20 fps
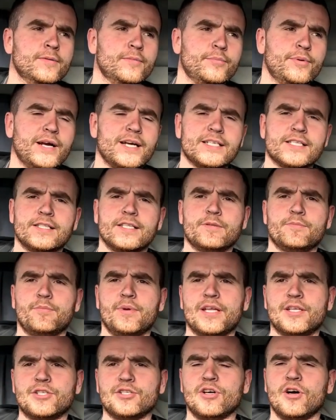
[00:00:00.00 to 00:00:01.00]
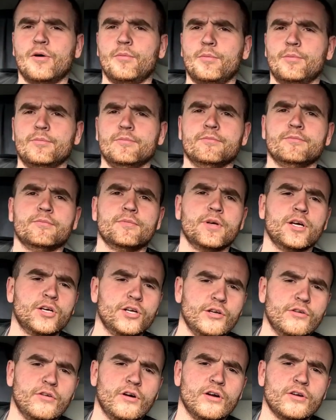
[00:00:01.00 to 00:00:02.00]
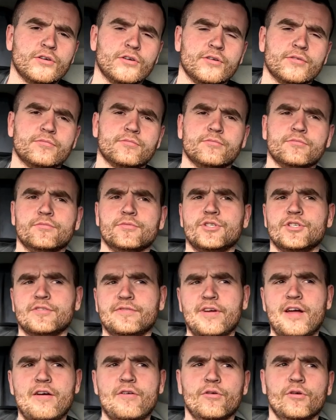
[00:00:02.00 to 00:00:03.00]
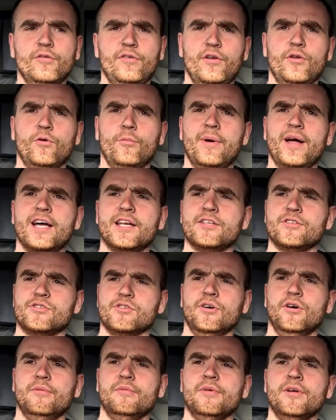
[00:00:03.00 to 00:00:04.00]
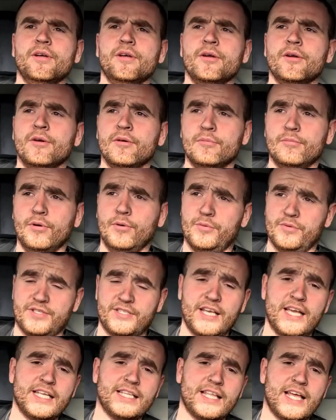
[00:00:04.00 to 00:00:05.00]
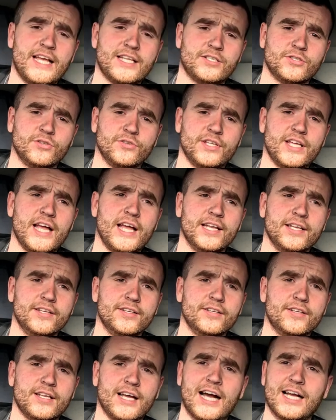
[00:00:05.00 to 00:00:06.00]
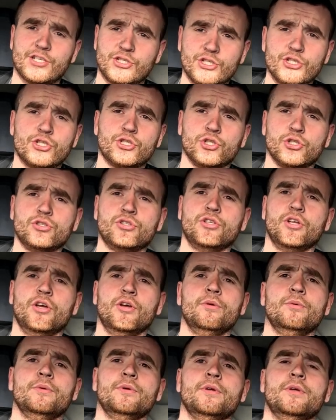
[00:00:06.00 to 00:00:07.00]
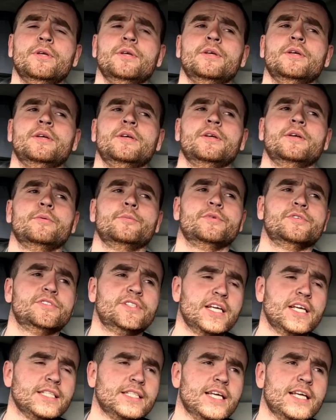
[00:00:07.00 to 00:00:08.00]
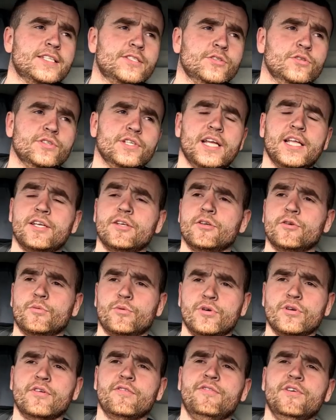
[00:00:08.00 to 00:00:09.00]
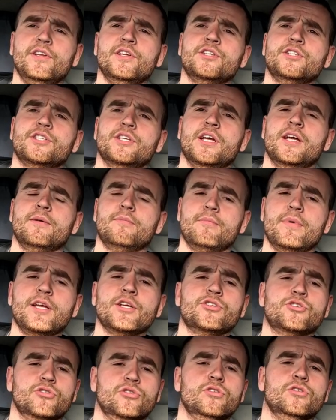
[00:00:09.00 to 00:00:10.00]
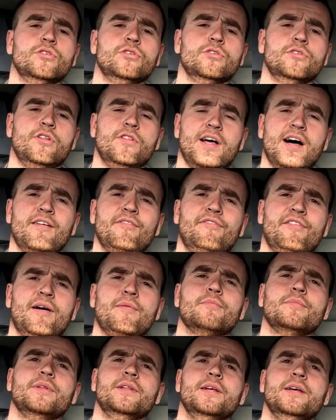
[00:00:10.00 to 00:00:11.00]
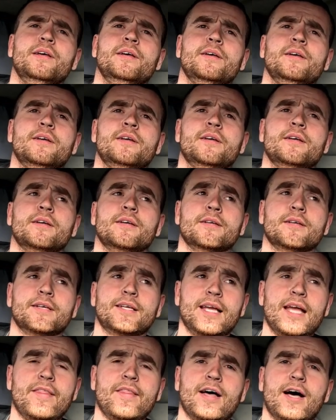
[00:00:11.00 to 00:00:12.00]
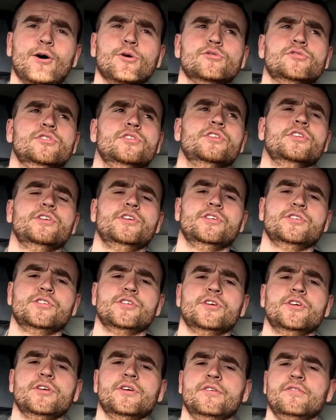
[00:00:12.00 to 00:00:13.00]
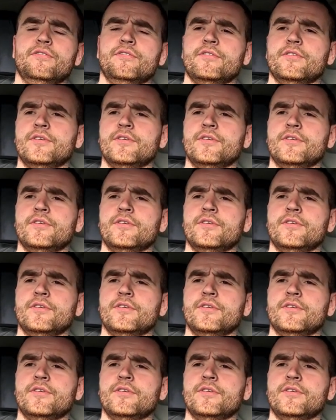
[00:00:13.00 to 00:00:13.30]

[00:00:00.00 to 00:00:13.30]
Pricing this big job, I got it wrong, which is fair enough. I hold my hands up, but we stayed there till the end, as you should do. We stayed there till the end. We're going to finish it and make sure that that family get the house that they deserve.